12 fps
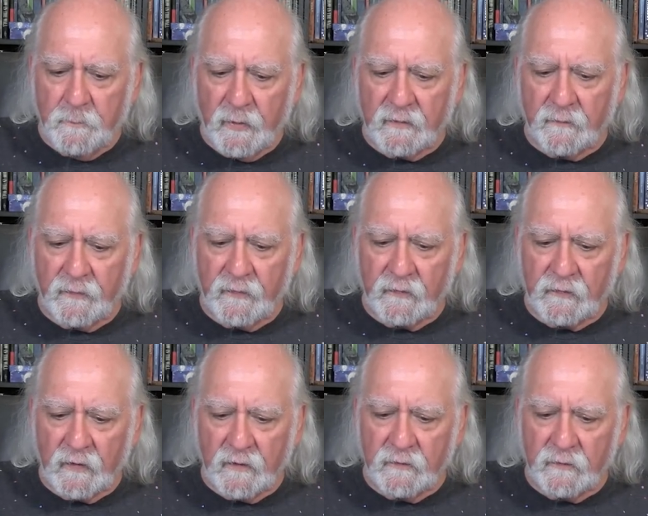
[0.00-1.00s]
But the
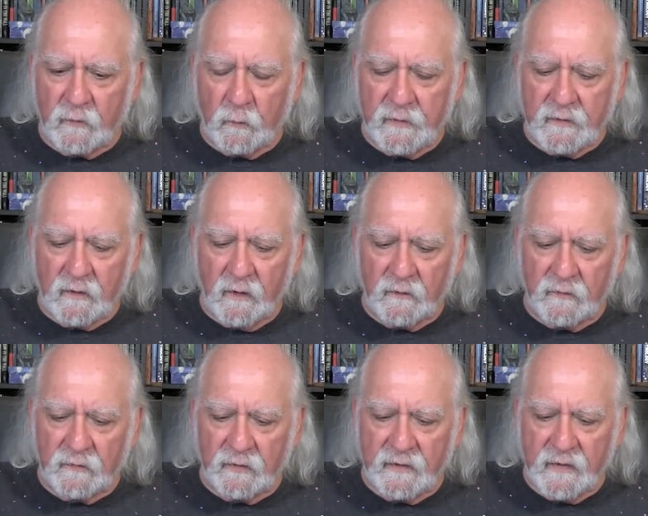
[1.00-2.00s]
Sun's
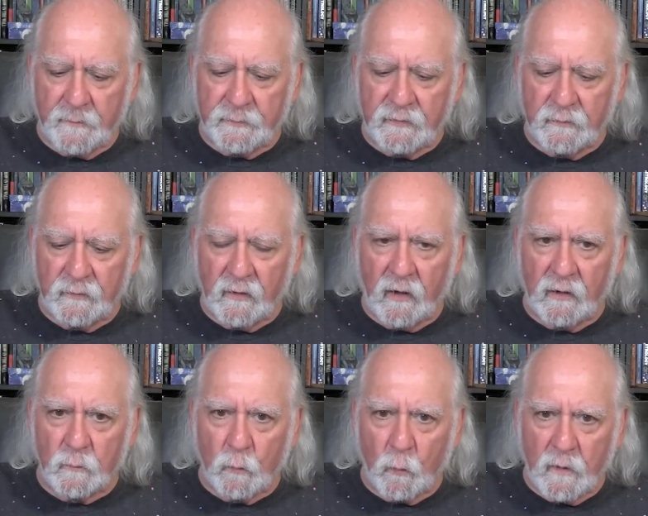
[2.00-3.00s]
quincunx to Neptune
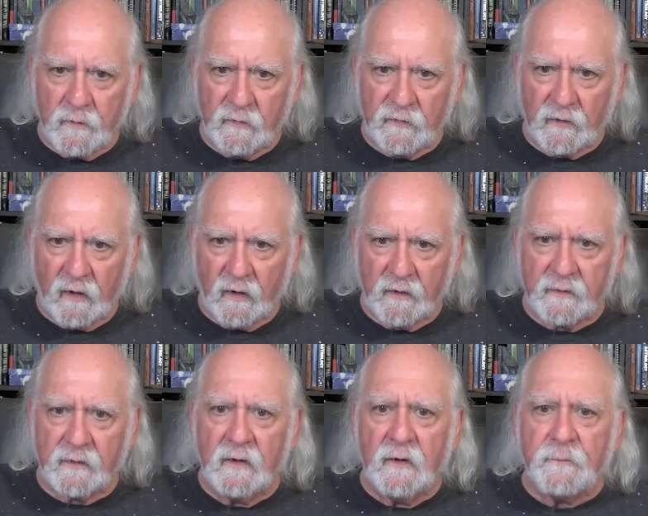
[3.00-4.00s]
on one side